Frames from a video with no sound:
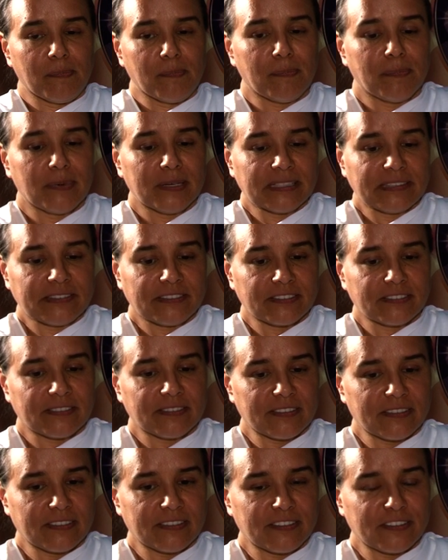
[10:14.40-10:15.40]
but
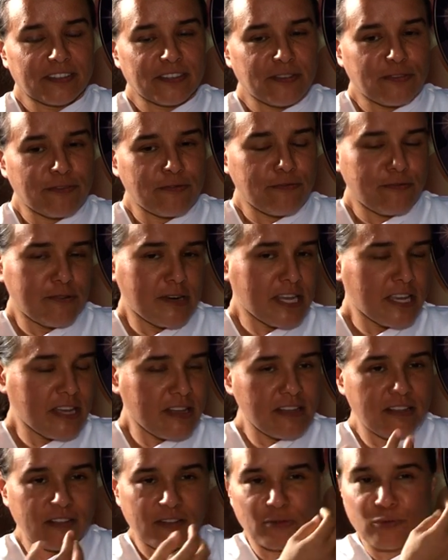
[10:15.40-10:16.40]
the
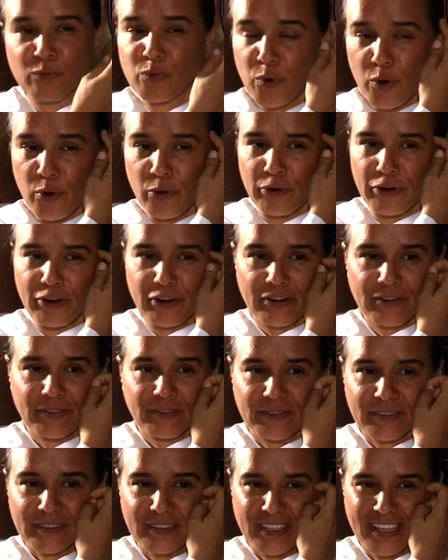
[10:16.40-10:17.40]
real war
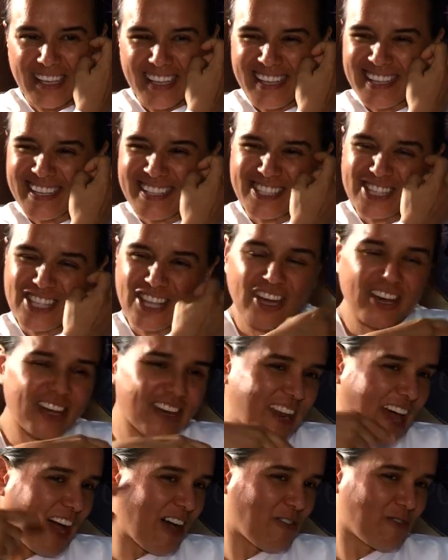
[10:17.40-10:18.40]
is
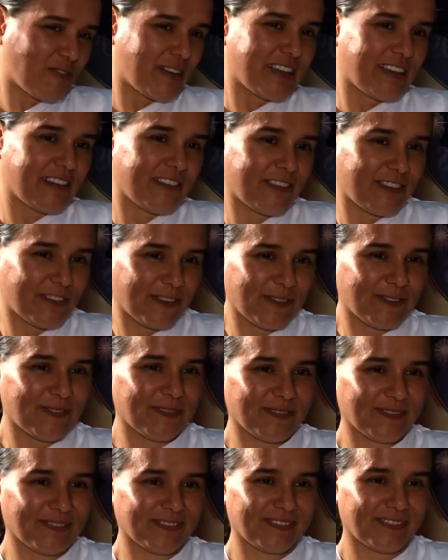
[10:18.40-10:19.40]
not out there.
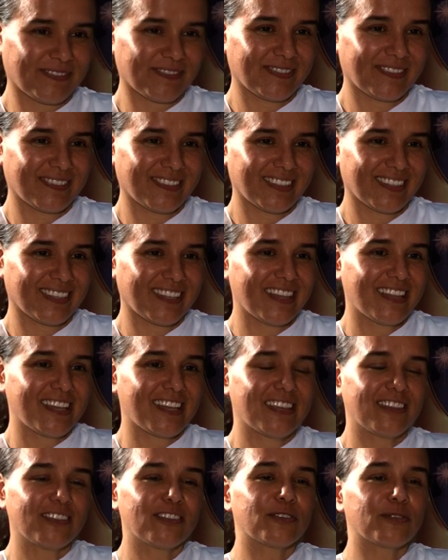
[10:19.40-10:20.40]

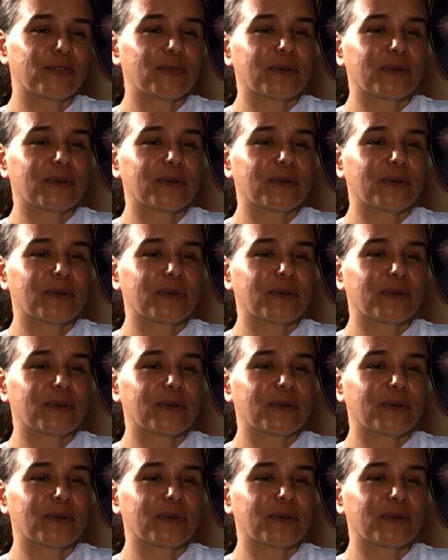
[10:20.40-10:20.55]
The